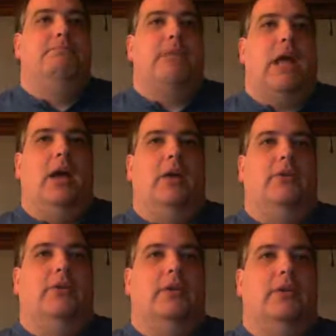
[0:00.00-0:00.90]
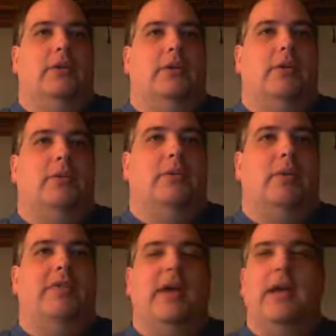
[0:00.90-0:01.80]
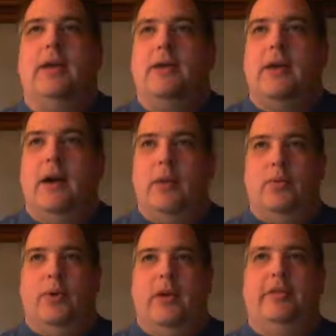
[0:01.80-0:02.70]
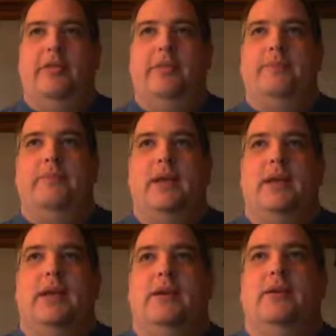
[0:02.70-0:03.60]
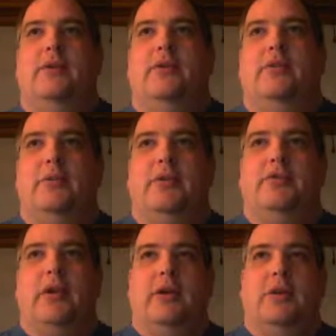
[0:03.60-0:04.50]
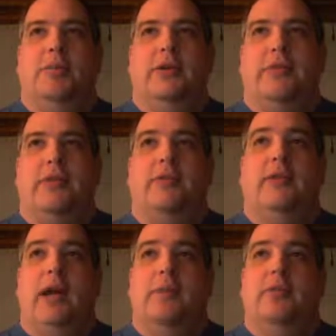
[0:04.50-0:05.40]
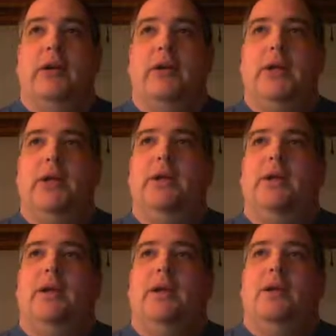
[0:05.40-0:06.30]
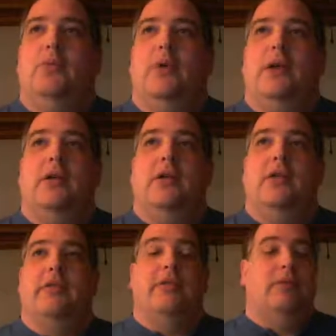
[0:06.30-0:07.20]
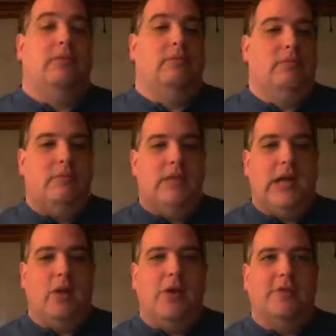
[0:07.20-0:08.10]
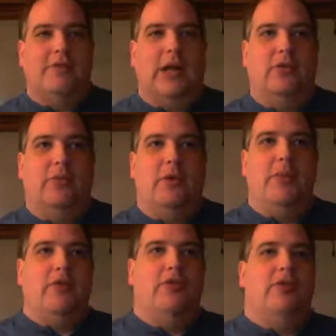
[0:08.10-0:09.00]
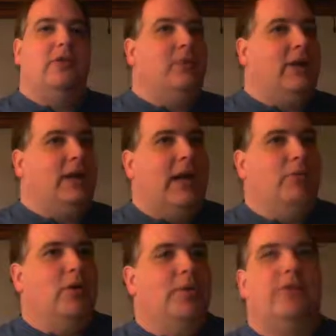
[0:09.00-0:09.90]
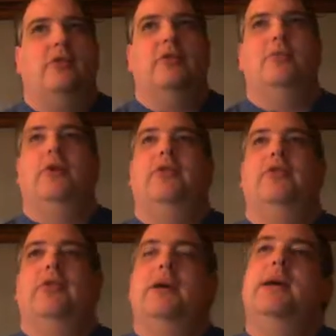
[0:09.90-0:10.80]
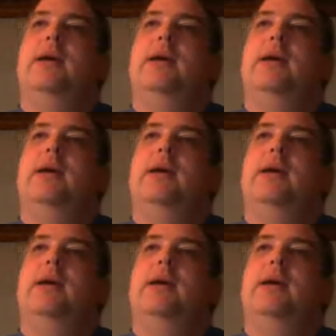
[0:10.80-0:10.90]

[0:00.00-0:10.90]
And what we've ended up with is we've started to build out this library with now more flexible messages. We can add more messages more easily.